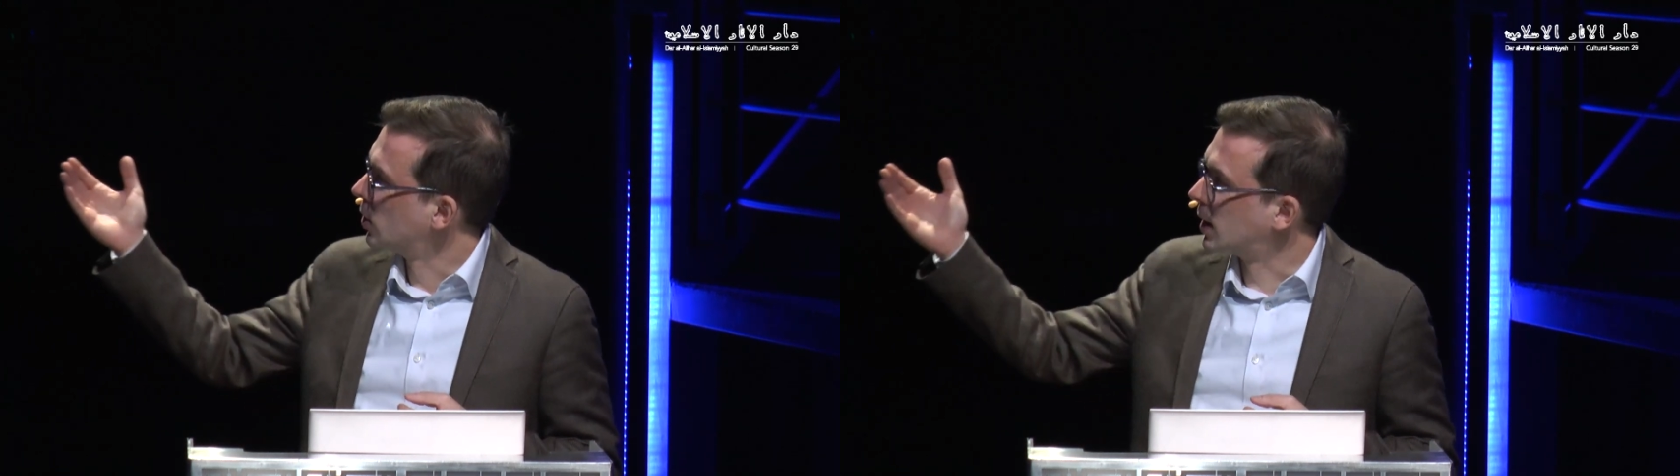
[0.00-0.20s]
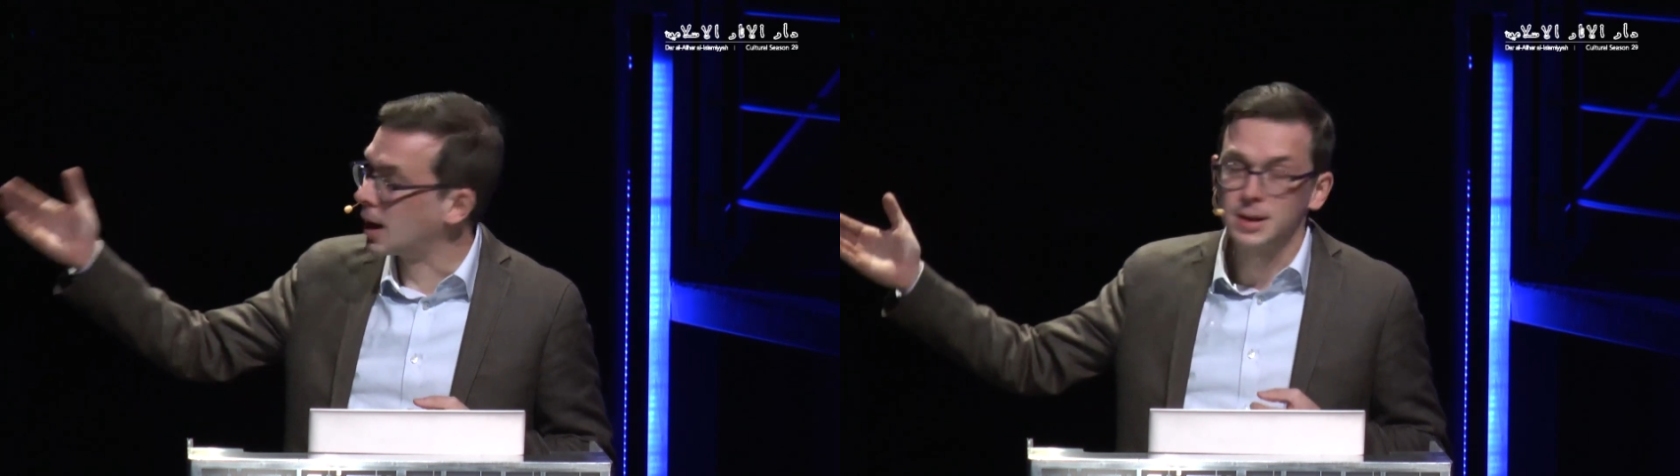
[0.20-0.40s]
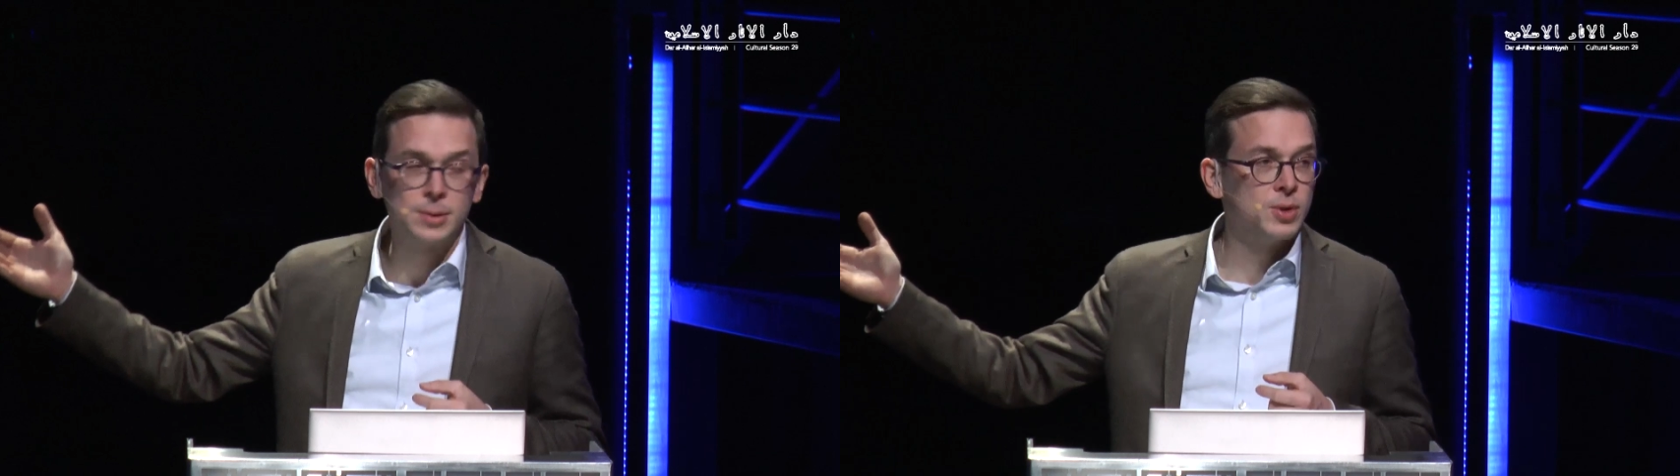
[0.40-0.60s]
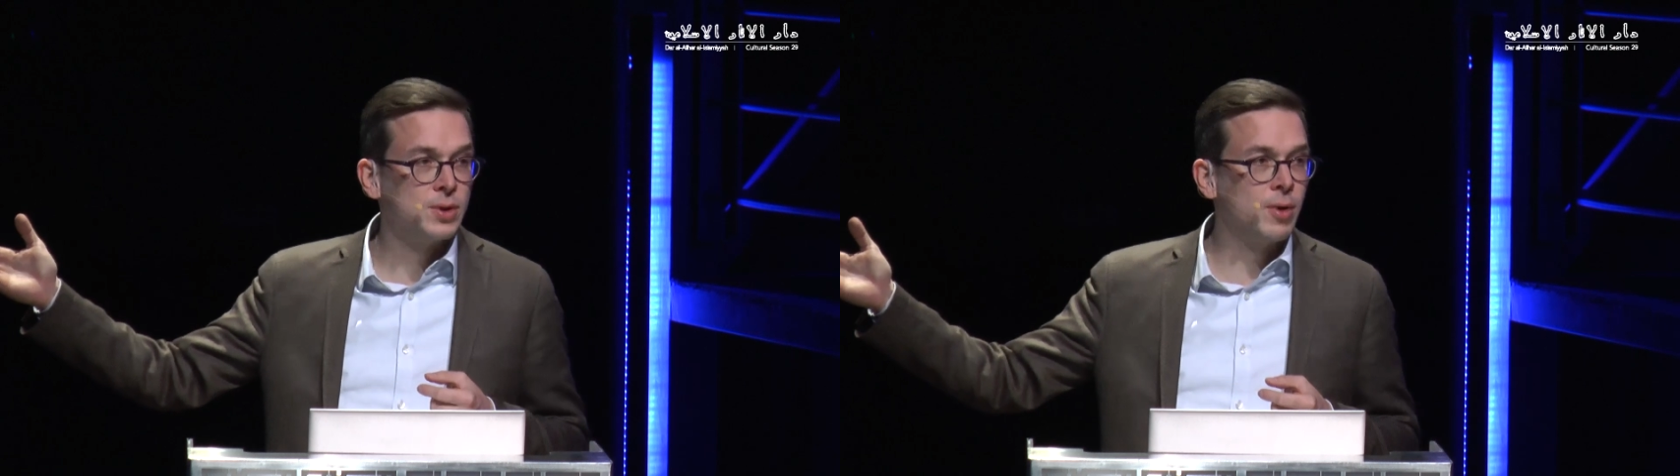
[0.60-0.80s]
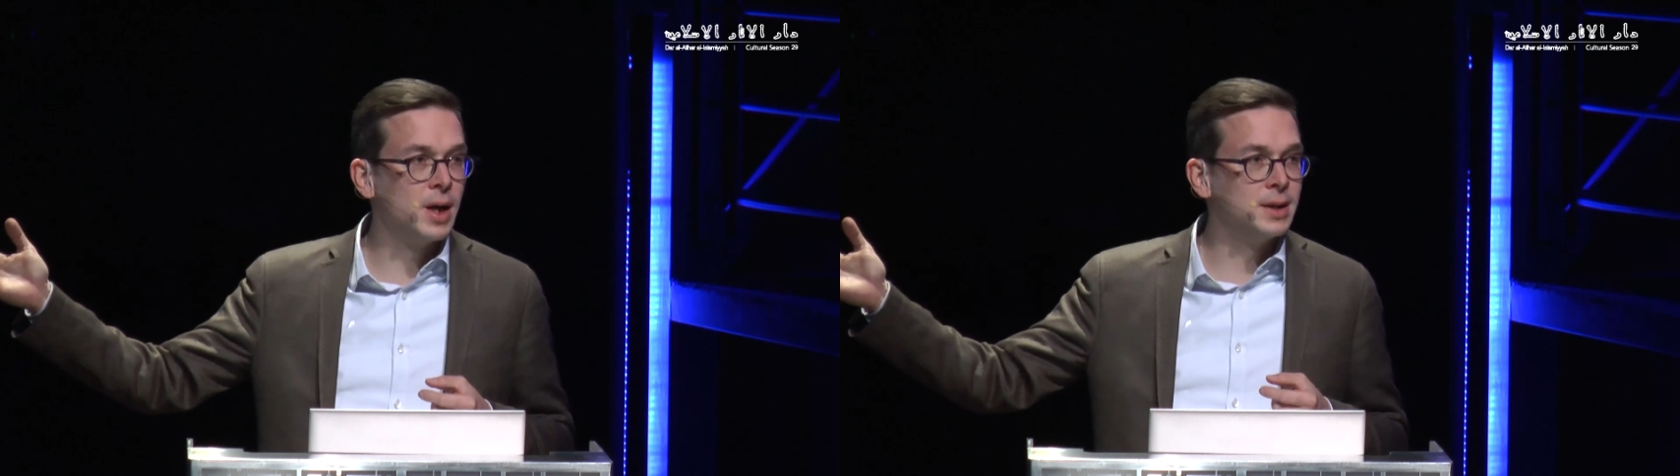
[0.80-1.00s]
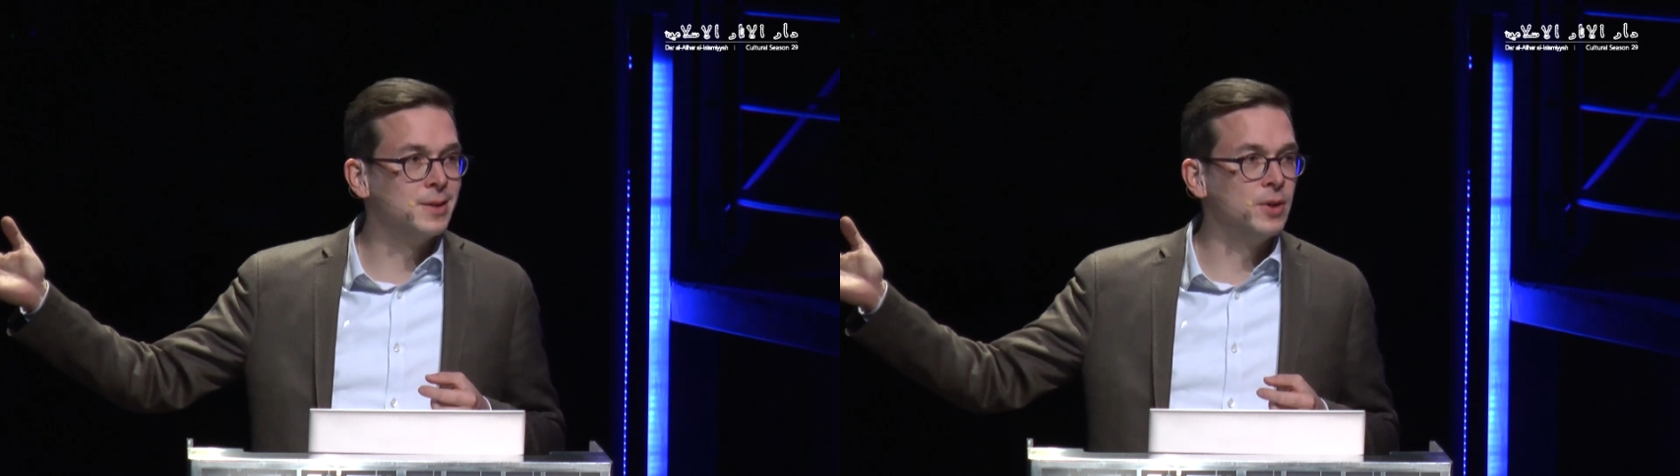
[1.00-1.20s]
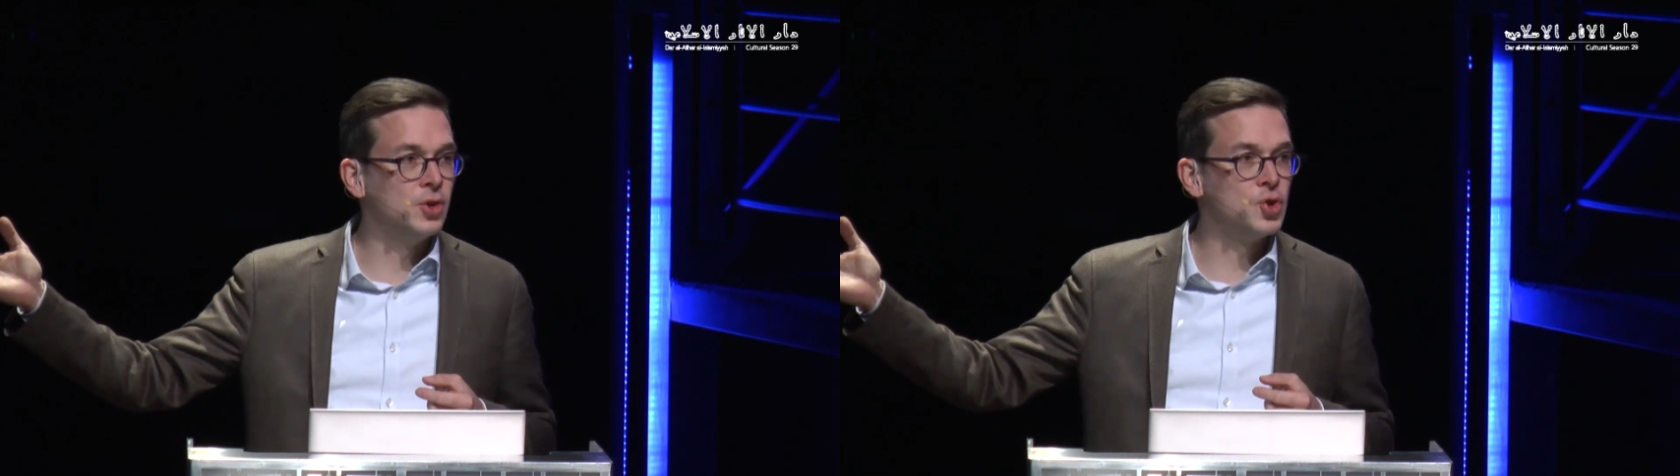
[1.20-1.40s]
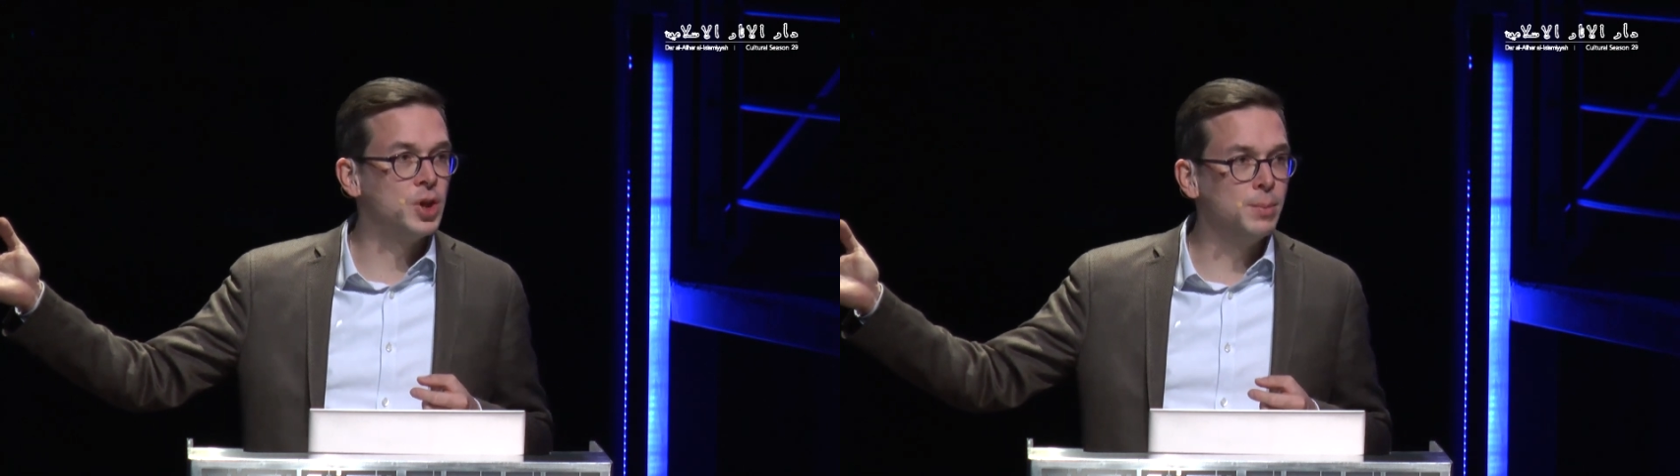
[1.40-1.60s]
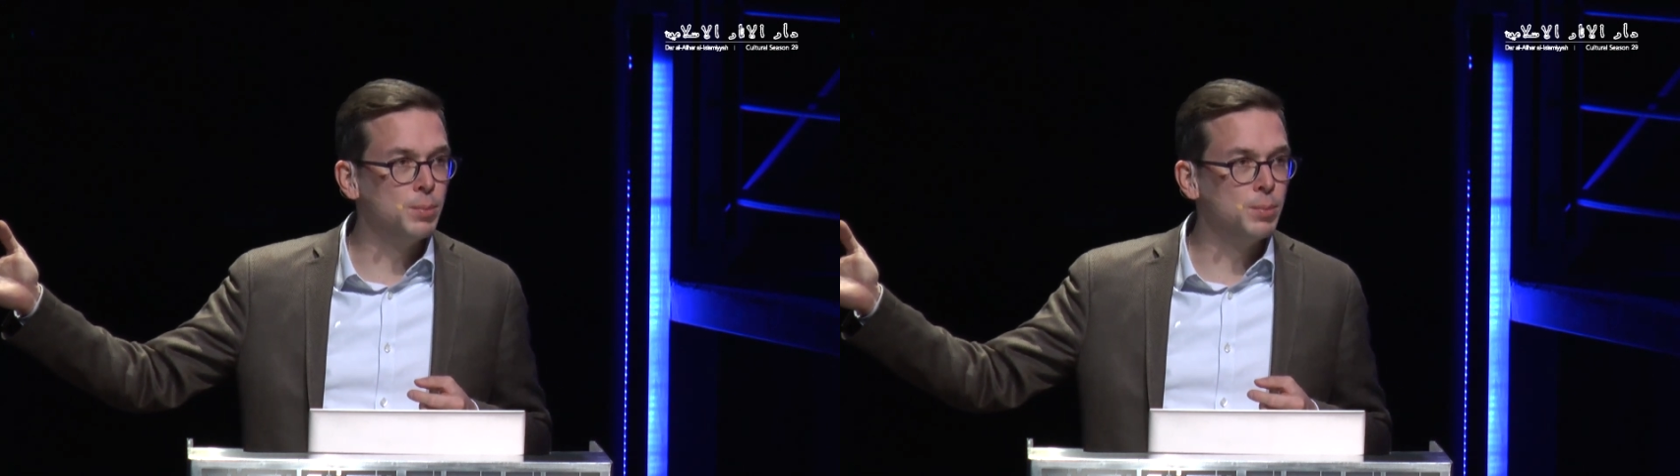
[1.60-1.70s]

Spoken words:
glass was a relatively cheap